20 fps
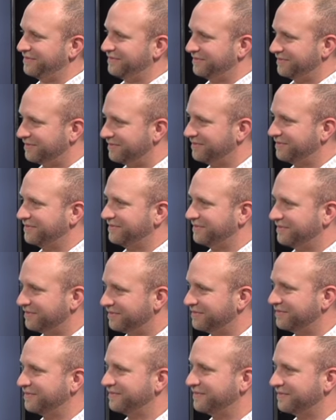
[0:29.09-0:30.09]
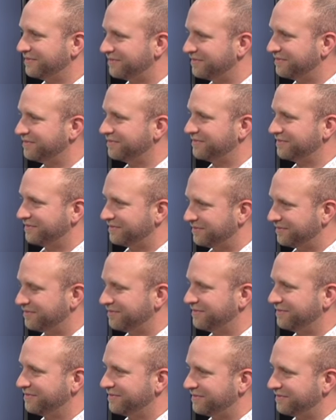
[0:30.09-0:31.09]

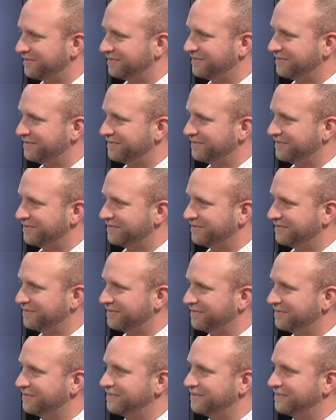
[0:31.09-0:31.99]
The person shown says nothing.